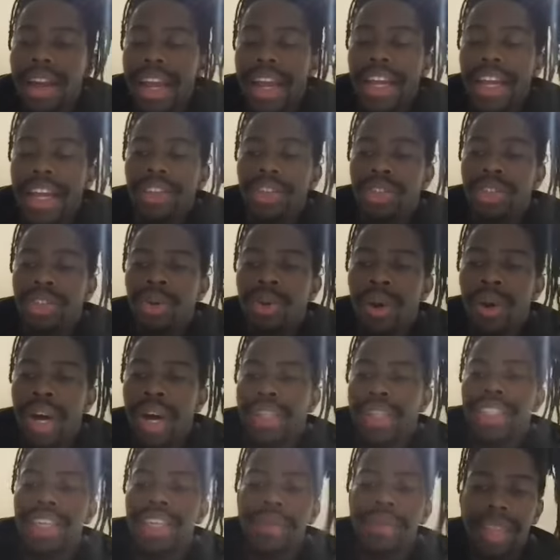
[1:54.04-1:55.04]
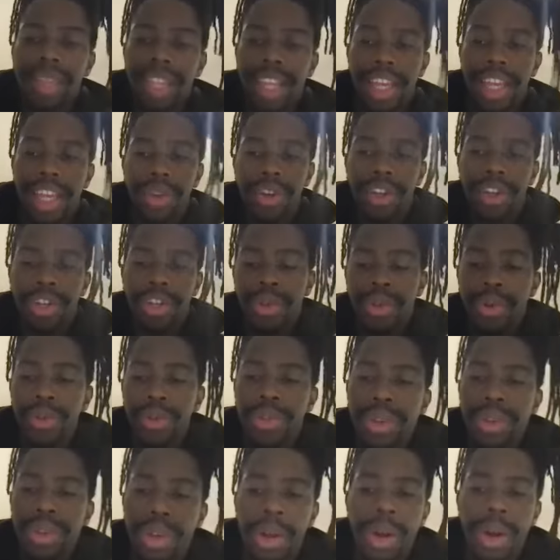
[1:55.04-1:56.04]
into something that you can
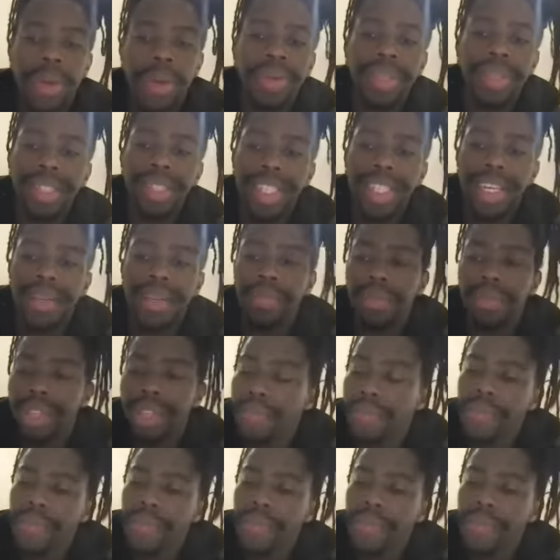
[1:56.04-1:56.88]
use on OpenSea. But the